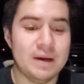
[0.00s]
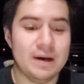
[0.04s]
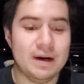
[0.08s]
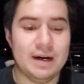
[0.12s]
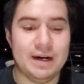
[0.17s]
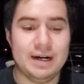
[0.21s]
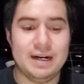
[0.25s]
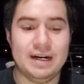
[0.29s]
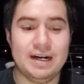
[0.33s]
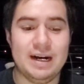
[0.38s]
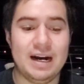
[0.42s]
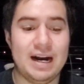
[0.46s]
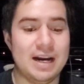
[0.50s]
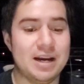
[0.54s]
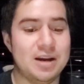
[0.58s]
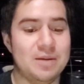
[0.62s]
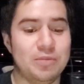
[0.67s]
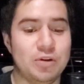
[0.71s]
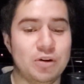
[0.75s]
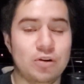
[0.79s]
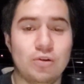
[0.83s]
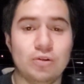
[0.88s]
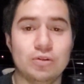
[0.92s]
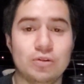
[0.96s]
I
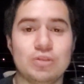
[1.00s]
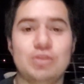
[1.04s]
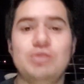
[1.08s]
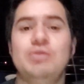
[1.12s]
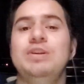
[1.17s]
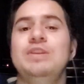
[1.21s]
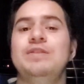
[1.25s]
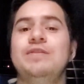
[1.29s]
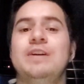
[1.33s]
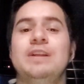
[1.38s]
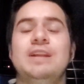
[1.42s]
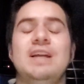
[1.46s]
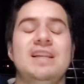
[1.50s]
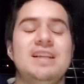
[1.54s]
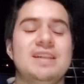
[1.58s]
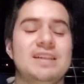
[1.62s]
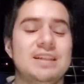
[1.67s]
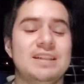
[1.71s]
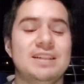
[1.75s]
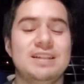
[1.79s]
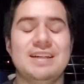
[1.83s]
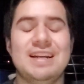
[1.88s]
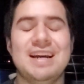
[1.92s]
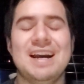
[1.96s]
am your host, Luis Fernandez,
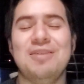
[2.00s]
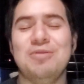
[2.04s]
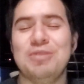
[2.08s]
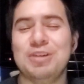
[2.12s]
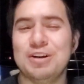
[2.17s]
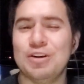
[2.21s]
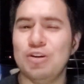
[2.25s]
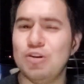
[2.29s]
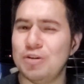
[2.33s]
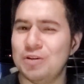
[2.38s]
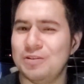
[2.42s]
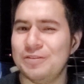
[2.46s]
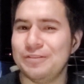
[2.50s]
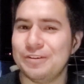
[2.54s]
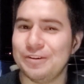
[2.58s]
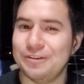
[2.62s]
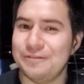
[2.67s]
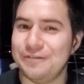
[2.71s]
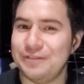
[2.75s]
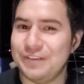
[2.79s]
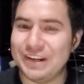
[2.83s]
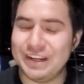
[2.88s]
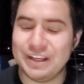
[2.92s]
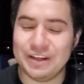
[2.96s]
and today I want to go over
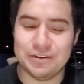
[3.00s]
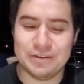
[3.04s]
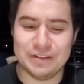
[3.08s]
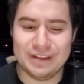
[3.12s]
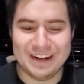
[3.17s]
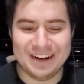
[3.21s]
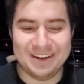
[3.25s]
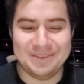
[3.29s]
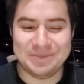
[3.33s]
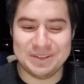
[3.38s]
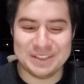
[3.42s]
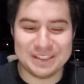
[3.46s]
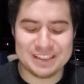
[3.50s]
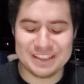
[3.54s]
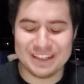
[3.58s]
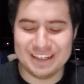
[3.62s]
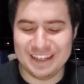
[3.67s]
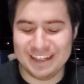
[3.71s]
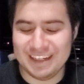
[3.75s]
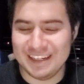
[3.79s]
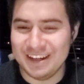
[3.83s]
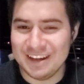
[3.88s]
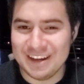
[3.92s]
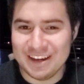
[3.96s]
a video that I've been
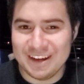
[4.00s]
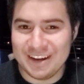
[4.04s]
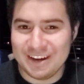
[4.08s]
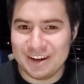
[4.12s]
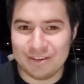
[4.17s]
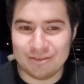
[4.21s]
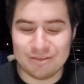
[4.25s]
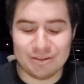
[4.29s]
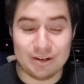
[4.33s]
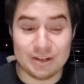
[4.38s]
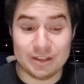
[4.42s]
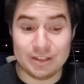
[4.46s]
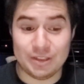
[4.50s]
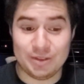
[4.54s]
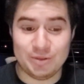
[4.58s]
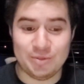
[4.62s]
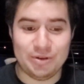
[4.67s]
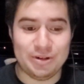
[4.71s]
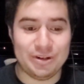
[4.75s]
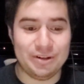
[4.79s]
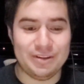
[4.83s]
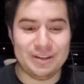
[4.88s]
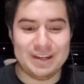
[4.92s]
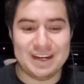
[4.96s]
seeing around on
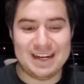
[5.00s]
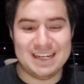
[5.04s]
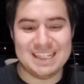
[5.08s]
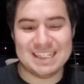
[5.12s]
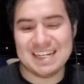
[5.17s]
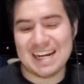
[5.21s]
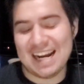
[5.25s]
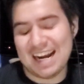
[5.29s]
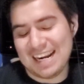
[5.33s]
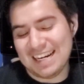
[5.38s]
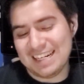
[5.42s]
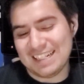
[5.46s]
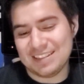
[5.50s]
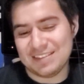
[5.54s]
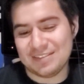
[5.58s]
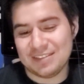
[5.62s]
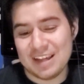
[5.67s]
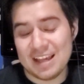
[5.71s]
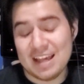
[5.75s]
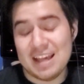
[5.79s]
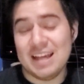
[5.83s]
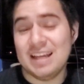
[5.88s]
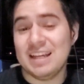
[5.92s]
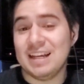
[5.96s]
Twitter that has kind of
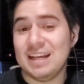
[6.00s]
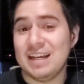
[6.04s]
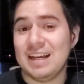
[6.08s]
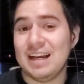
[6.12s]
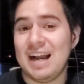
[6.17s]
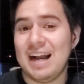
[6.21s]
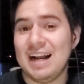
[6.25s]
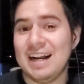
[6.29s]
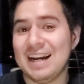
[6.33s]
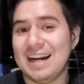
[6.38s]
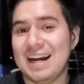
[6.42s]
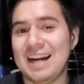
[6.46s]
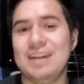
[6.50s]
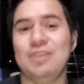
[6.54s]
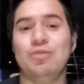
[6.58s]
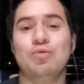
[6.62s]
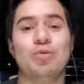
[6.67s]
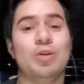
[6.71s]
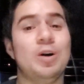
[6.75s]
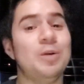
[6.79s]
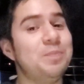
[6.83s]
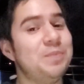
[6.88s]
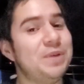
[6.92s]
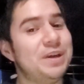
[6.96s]

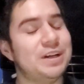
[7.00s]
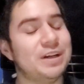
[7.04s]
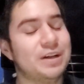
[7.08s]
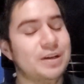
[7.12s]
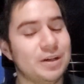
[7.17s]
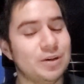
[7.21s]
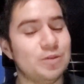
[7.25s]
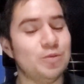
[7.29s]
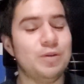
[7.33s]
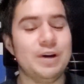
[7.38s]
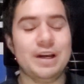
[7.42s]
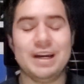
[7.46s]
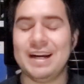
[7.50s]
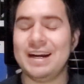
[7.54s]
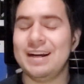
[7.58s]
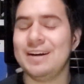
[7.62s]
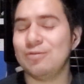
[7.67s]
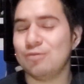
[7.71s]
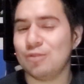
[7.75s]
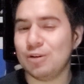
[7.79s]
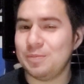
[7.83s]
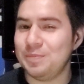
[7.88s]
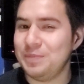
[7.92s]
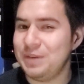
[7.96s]
rubbed me in a good way and kind
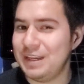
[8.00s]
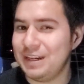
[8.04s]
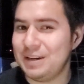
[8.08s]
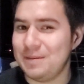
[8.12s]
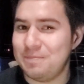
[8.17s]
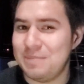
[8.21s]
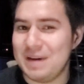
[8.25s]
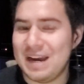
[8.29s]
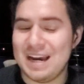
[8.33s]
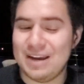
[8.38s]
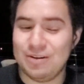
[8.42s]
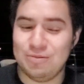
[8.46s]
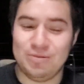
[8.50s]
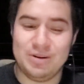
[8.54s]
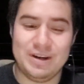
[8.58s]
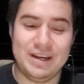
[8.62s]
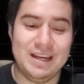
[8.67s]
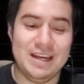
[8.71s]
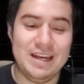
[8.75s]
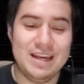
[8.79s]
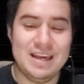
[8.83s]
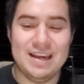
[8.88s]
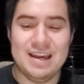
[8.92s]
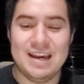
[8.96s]
of rubbed me in a bad
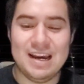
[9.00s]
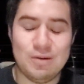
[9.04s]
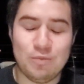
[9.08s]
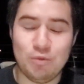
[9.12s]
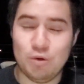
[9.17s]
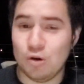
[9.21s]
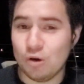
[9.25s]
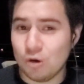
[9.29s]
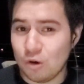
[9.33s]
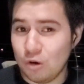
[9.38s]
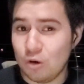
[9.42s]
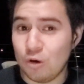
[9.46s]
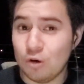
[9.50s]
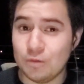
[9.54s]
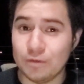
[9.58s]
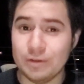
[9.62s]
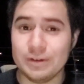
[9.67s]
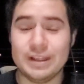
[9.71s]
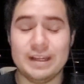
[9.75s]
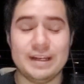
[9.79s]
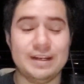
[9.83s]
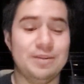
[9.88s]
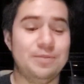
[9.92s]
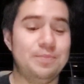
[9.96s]
way. And we'll go
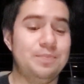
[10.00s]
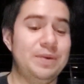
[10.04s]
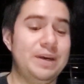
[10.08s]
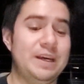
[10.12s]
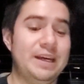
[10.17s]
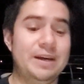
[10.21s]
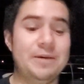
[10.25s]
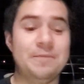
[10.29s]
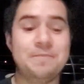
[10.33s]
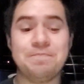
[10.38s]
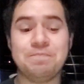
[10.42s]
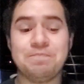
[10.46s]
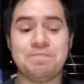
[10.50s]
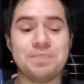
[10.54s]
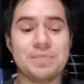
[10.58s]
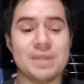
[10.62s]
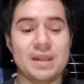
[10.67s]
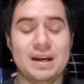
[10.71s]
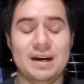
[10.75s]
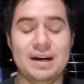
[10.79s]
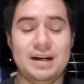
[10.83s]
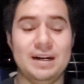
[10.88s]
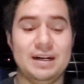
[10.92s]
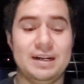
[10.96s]
over that in a bit.
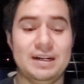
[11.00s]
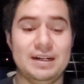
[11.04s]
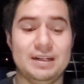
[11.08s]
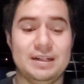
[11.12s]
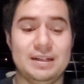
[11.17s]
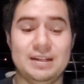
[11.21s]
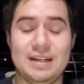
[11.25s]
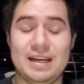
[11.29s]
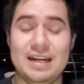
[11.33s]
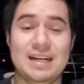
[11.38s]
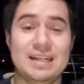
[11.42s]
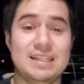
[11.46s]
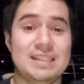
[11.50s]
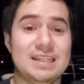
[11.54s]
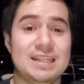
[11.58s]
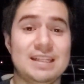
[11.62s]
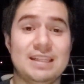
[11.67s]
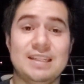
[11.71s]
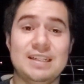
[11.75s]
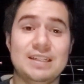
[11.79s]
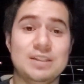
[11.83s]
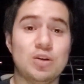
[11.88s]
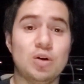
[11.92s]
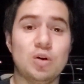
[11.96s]
Like I
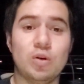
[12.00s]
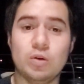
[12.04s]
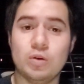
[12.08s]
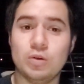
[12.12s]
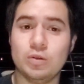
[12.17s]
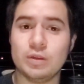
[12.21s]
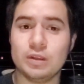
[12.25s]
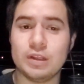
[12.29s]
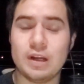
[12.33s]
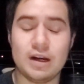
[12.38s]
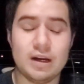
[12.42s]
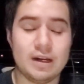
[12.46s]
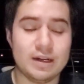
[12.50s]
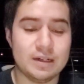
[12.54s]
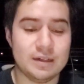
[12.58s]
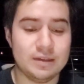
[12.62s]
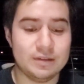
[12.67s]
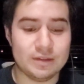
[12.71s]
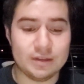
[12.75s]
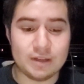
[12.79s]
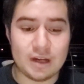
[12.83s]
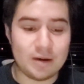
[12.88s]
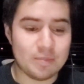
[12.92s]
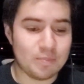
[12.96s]
said, this whole
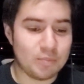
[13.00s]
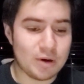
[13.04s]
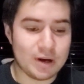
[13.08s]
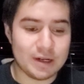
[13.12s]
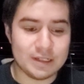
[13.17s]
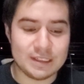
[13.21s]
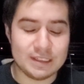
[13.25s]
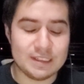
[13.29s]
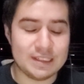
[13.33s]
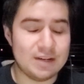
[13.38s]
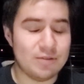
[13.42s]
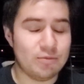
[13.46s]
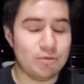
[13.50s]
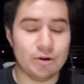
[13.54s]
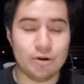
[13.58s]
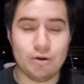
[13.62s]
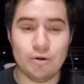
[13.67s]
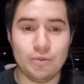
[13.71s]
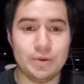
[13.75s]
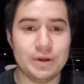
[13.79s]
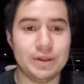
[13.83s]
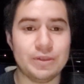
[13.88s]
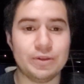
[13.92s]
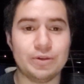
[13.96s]
thought process that we're
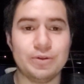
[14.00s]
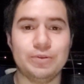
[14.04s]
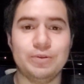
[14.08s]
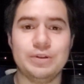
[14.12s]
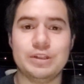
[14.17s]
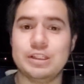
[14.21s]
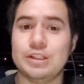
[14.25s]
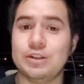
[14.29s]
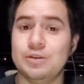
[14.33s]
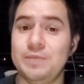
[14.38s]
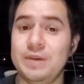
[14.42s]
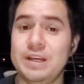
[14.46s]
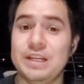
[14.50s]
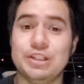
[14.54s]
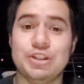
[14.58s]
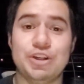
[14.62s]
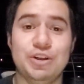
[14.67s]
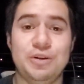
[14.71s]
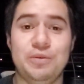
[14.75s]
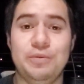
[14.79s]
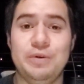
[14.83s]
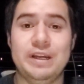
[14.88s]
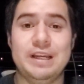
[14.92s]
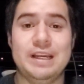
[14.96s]
going through is to make
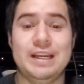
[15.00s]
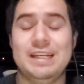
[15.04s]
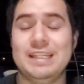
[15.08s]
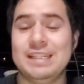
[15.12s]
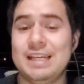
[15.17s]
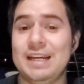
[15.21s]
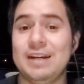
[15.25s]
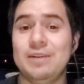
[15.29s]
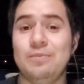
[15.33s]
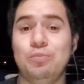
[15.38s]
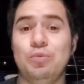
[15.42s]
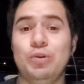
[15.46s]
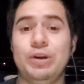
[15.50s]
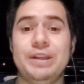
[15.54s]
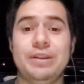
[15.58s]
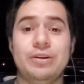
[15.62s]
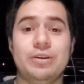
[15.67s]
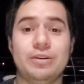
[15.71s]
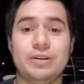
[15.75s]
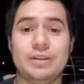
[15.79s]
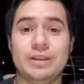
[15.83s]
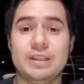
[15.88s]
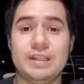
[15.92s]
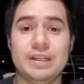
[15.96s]
sure that we can take a
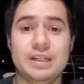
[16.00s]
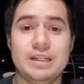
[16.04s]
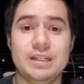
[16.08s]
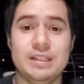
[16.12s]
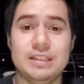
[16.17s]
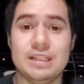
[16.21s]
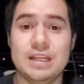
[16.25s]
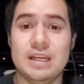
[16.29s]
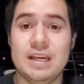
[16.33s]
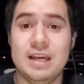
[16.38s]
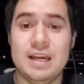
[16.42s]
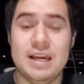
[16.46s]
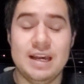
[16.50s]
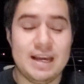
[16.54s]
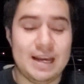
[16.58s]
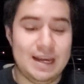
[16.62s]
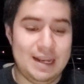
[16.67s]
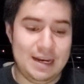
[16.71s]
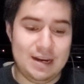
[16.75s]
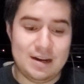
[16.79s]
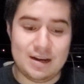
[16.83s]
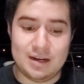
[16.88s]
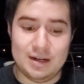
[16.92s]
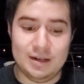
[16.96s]
breather on things
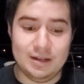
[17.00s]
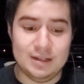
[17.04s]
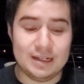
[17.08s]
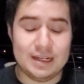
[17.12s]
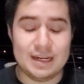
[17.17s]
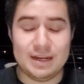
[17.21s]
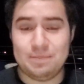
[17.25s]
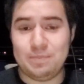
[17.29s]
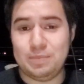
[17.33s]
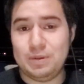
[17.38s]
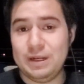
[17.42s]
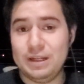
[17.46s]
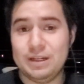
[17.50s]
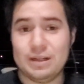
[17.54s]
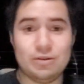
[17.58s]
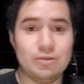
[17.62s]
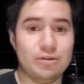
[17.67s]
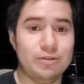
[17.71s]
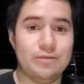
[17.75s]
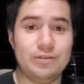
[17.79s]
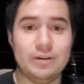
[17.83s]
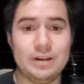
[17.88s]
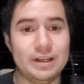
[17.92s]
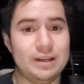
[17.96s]
and not look at
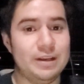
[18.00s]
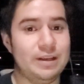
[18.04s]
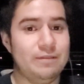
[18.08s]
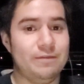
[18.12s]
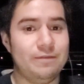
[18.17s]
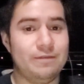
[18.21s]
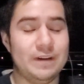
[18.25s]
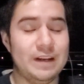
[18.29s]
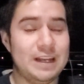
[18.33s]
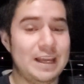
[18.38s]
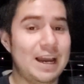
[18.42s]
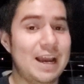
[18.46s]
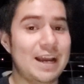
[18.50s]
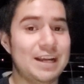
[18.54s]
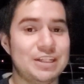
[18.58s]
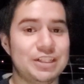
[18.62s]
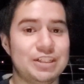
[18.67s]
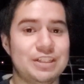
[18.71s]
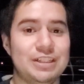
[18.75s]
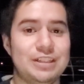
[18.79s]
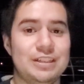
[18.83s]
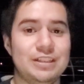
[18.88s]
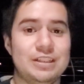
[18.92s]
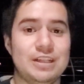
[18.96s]
political
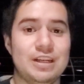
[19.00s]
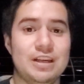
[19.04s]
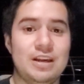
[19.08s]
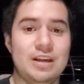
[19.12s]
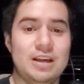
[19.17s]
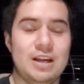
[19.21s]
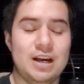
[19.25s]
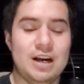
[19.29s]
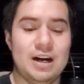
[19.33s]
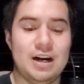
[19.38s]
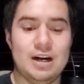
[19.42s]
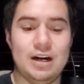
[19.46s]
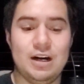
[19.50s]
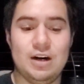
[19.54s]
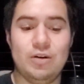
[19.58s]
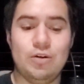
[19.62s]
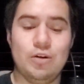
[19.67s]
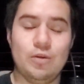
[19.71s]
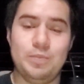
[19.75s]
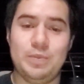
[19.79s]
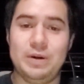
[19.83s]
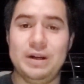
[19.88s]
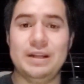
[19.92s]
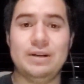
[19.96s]
affiliations
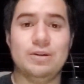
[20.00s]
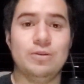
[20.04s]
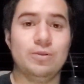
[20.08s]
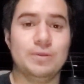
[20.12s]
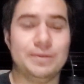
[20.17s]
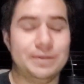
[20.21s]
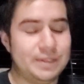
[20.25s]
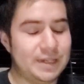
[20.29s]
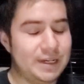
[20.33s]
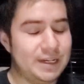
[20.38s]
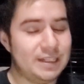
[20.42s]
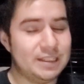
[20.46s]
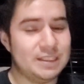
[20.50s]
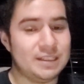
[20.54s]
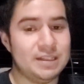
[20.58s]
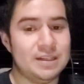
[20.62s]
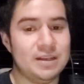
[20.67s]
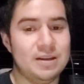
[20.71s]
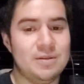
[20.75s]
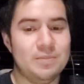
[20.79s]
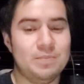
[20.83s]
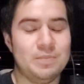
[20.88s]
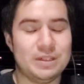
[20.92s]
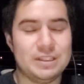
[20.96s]
or political thoughts,
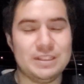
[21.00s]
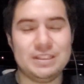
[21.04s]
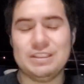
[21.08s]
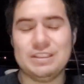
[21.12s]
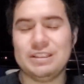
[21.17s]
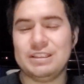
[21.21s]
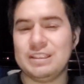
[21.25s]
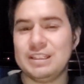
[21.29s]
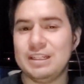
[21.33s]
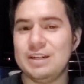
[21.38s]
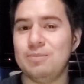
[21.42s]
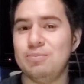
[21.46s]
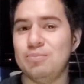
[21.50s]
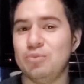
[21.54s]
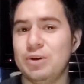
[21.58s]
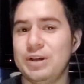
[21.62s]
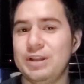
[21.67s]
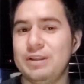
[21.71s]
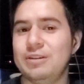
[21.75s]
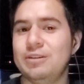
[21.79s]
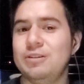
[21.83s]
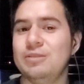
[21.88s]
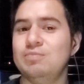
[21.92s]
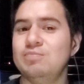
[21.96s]
but to just take a
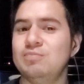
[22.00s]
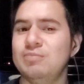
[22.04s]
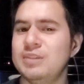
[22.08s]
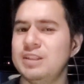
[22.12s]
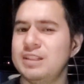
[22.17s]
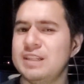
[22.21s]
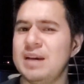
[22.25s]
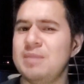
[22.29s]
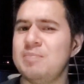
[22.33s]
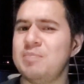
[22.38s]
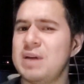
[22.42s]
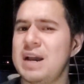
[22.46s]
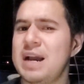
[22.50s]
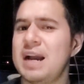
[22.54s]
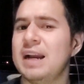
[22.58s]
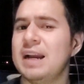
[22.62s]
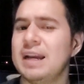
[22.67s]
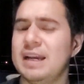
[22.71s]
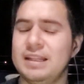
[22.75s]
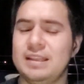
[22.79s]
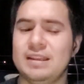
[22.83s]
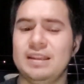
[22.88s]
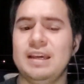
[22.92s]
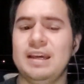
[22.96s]
breather, step back,
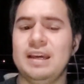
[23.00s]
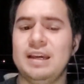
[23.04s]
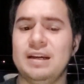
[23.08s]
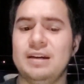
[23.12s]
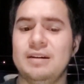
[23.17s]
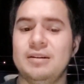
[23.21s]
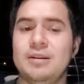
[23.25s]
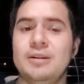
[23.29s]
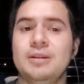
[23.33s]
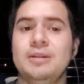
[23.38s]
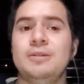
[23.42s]
and think,